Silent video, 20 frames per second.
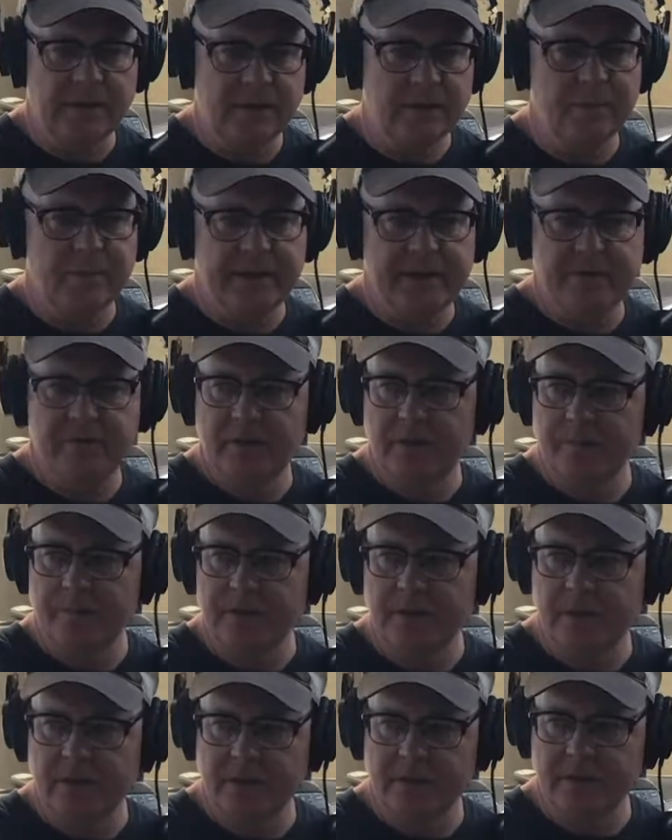I'm leaving, I'm
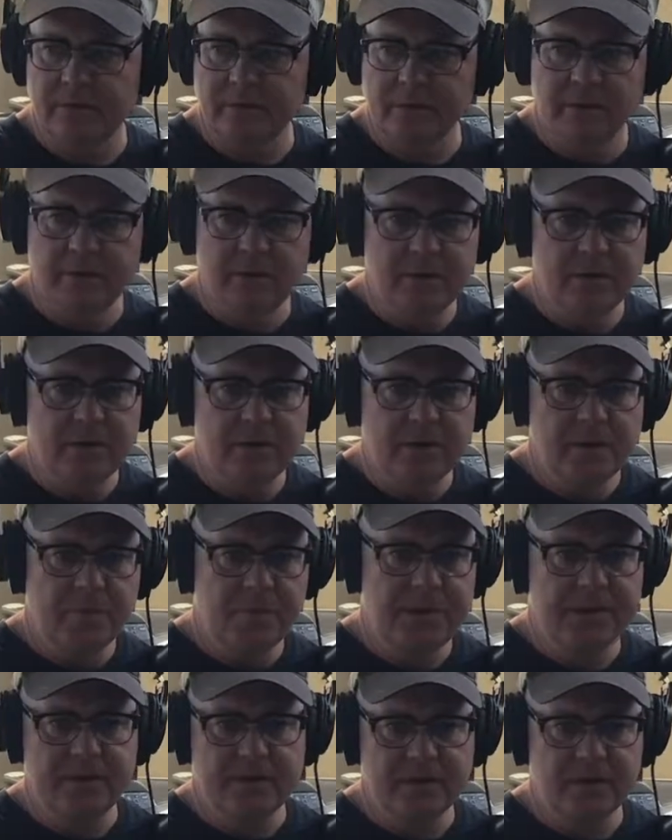done,
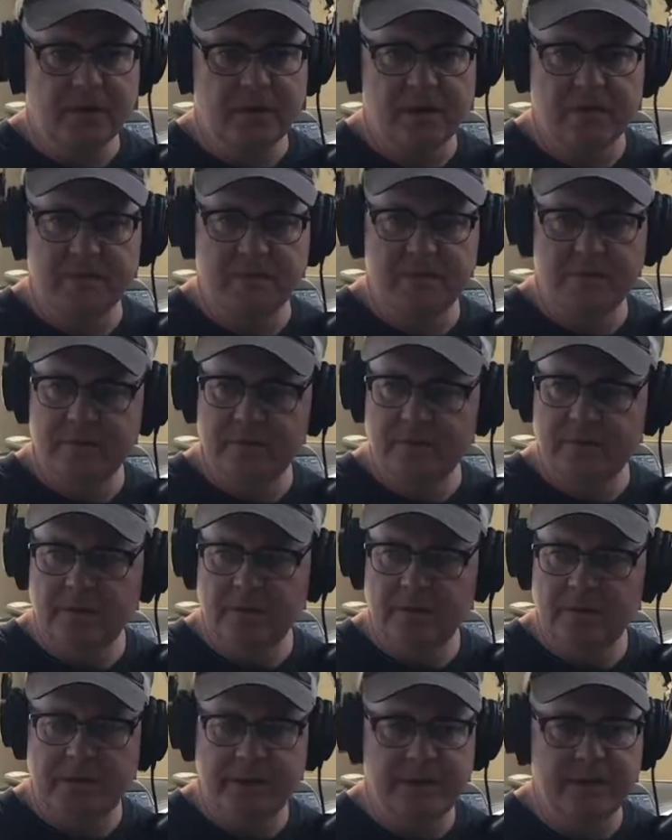pissed off,
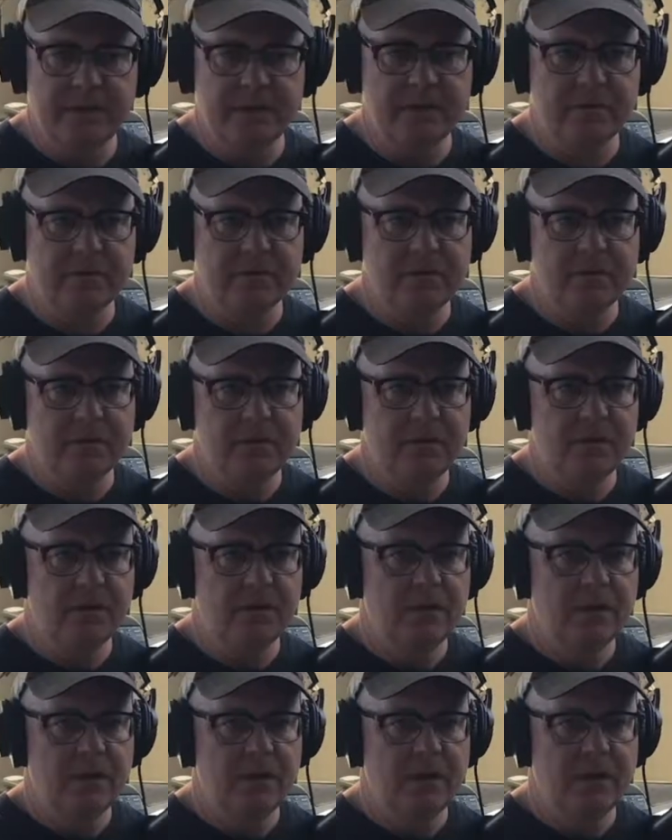and
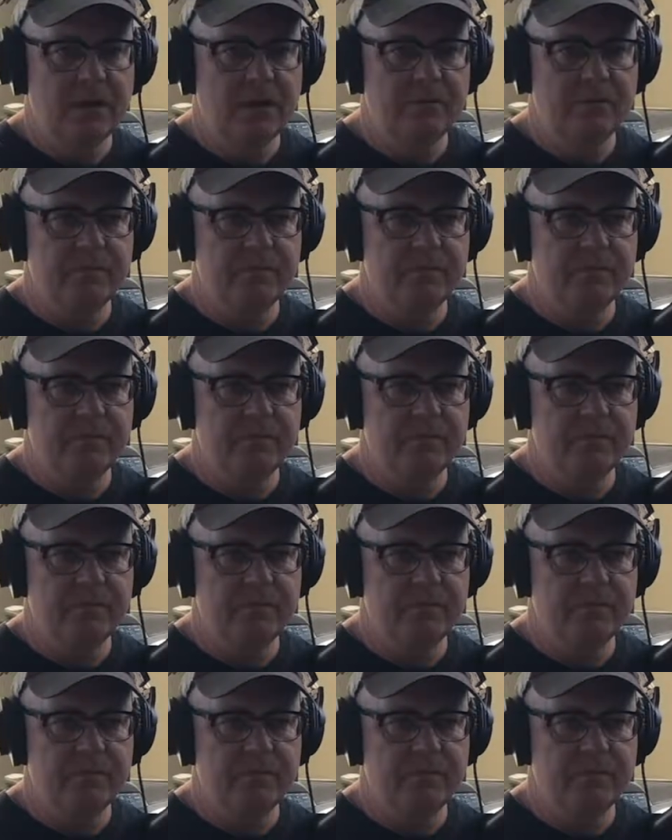I